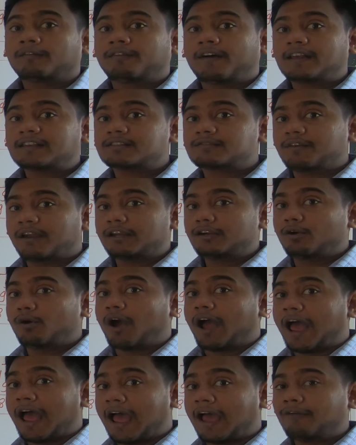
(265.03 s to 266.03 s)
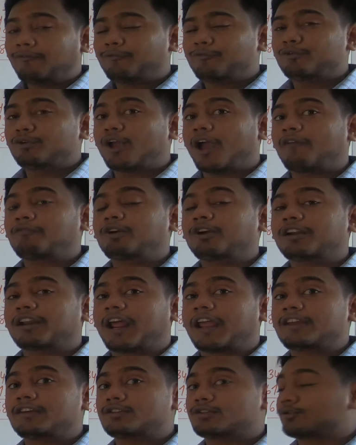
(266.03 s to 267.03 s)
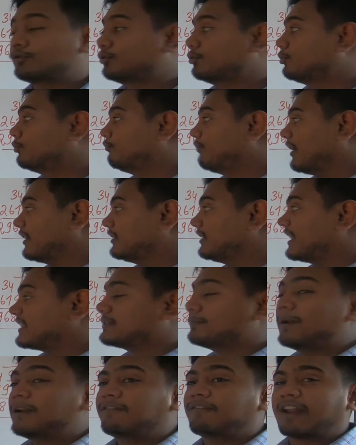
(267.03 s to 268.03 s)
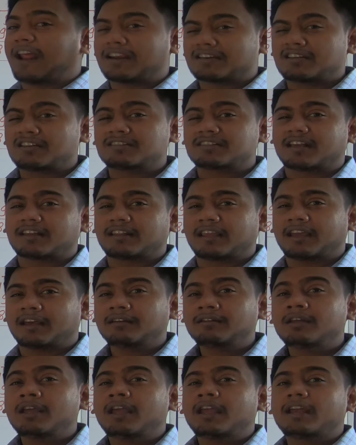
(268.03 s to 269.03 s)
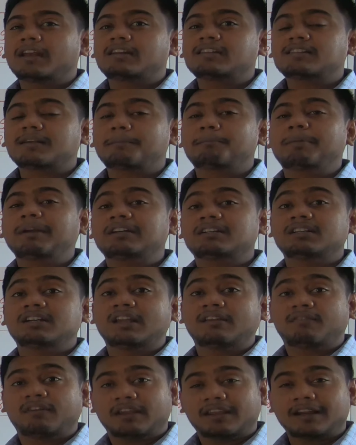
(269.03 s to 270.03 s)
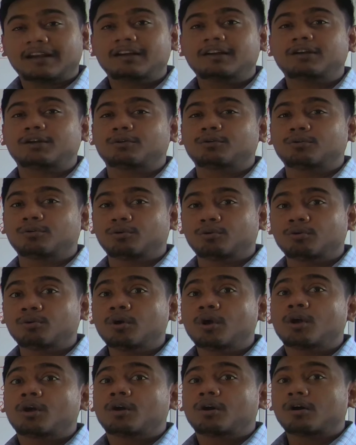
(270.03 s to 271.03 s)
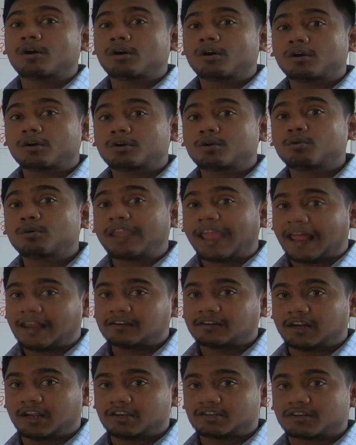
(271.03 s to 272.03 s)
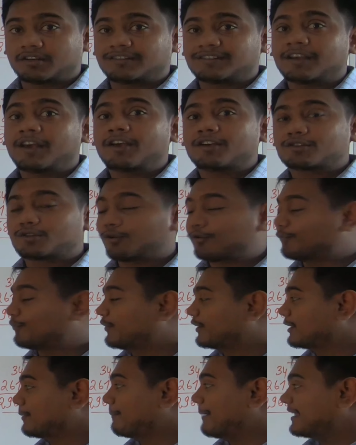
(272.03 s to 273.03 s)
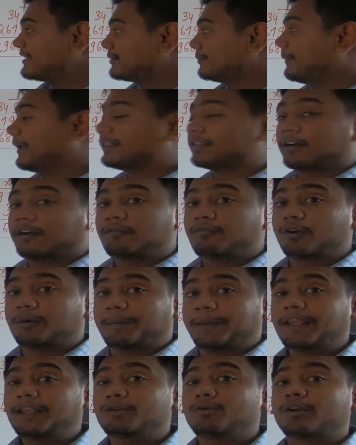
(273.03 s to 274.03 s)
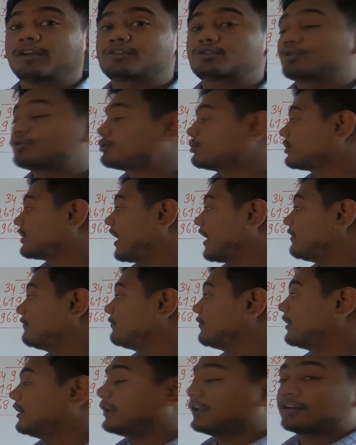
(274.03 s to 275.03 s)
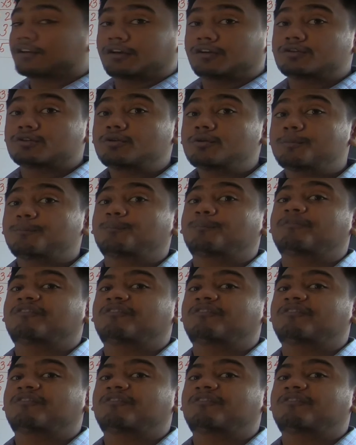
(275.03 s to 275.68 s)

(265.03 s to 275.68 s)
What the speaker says: first, when you have to try to, when decimal fractions are there, it is a bit difficult to do calculations. So for the best method would be you should convert it into